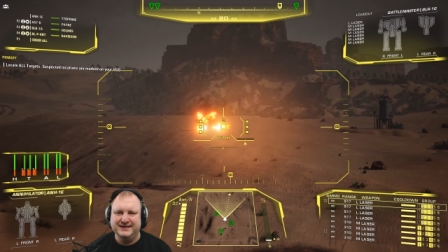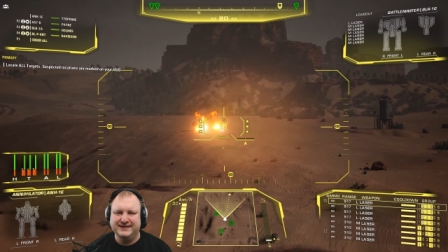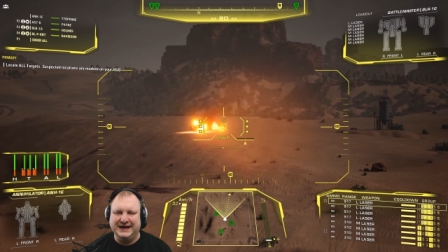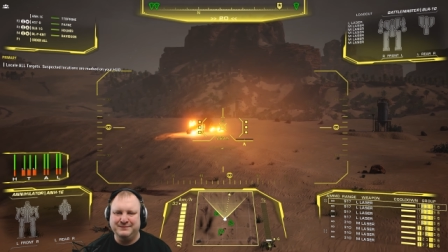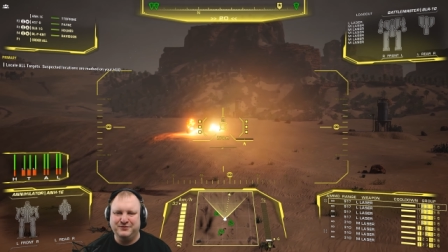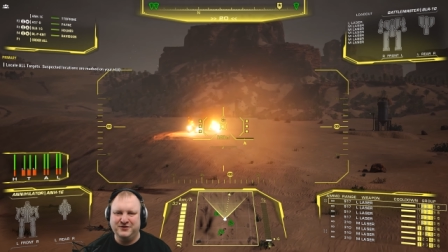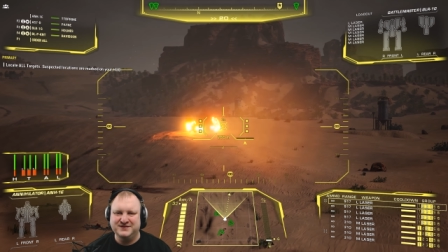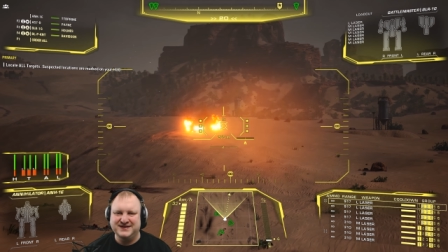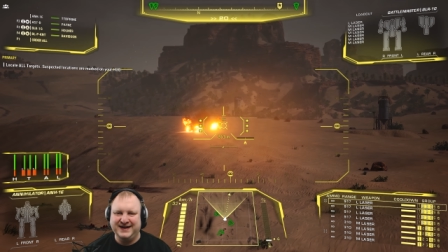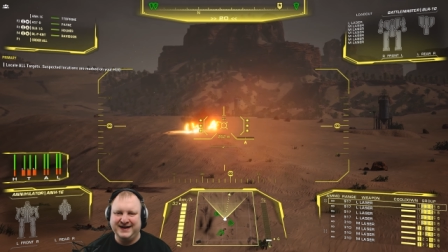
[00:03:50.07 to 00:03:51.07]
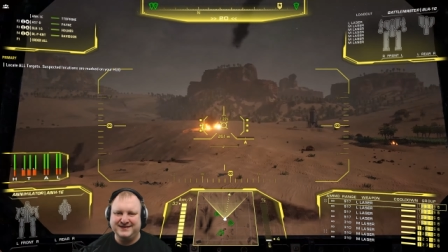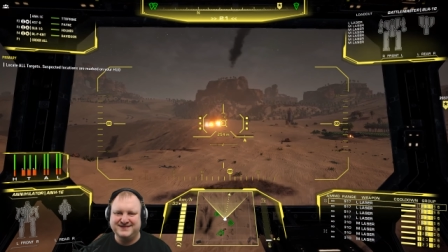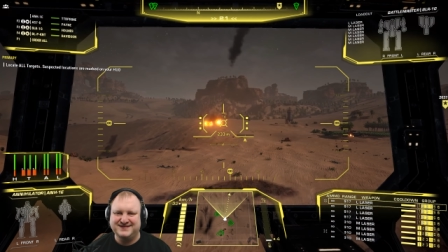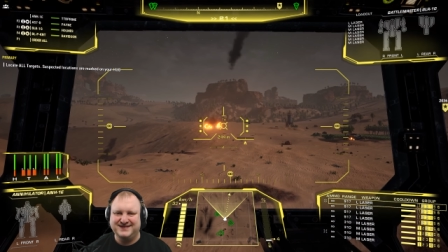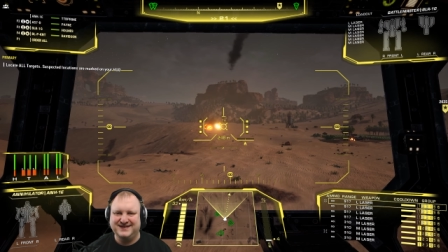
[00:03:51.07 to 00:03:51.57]

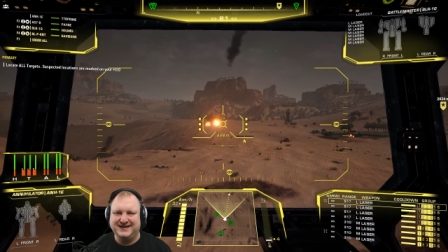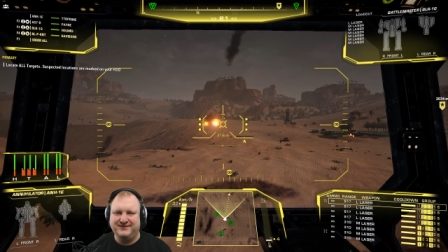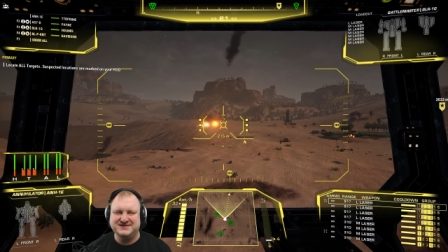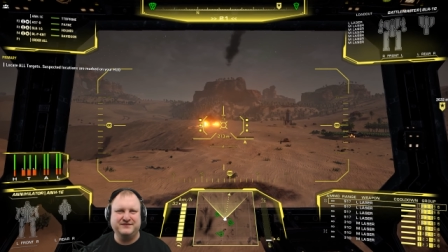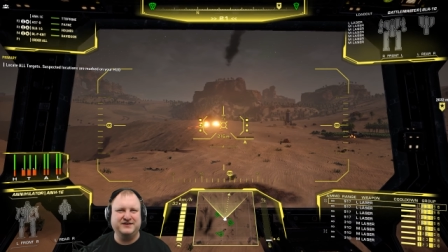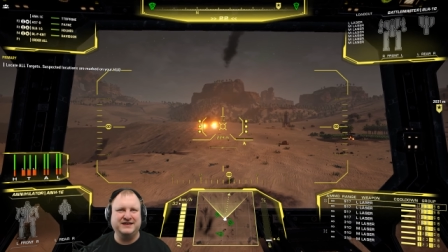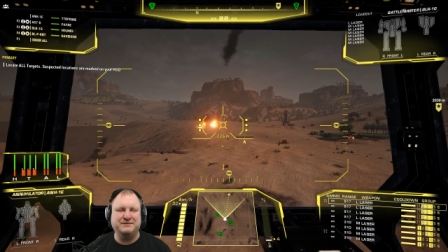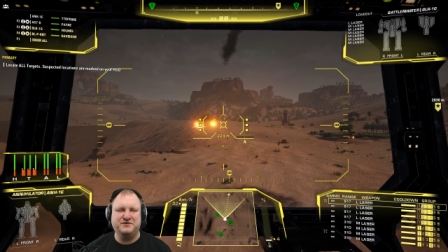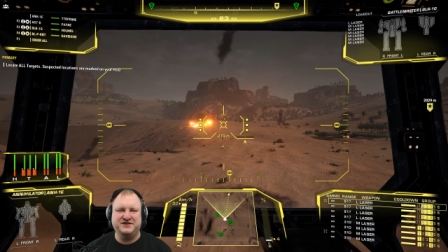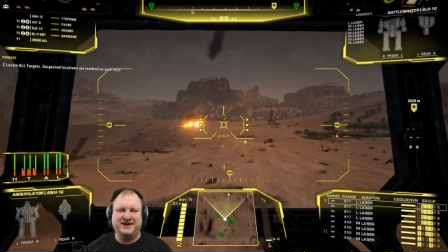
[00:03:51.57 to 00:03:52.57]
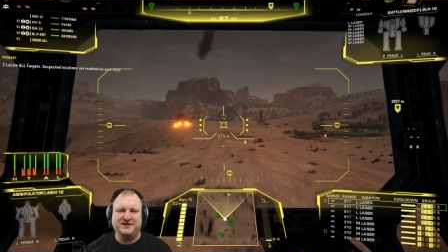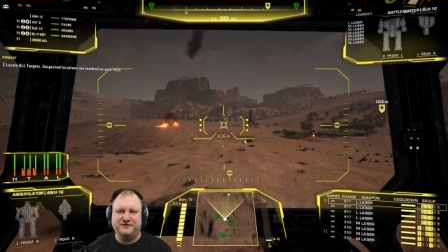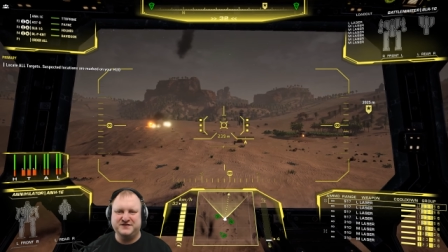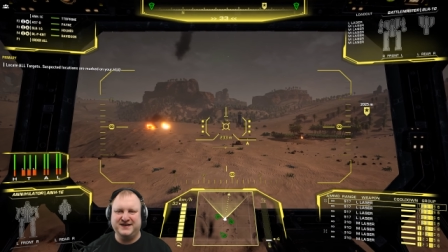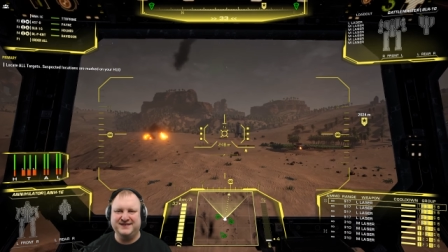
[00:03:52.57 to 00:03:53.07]
9.8. That was definitely 9.8 out
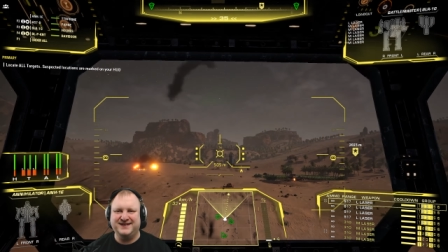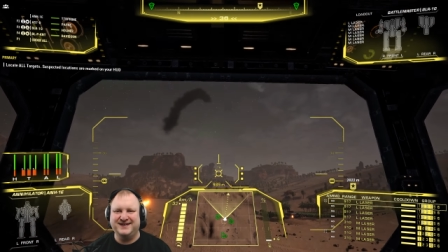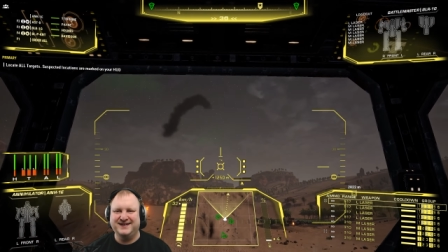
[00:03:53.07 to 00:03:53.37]
of 10.